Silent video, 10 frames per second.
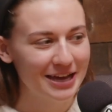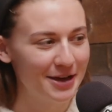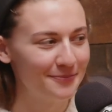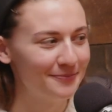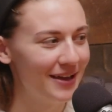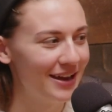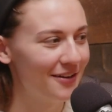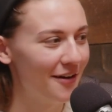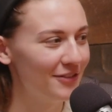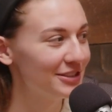and
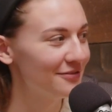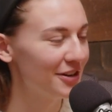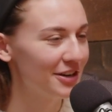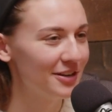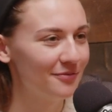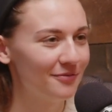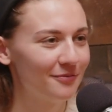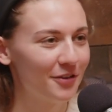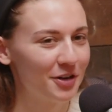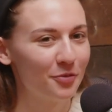obviously very,
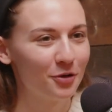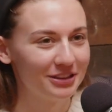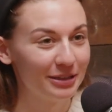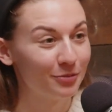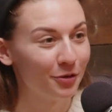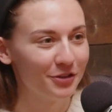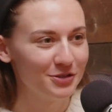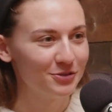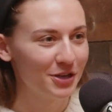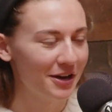very more liberal than
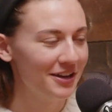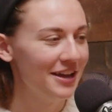Utah.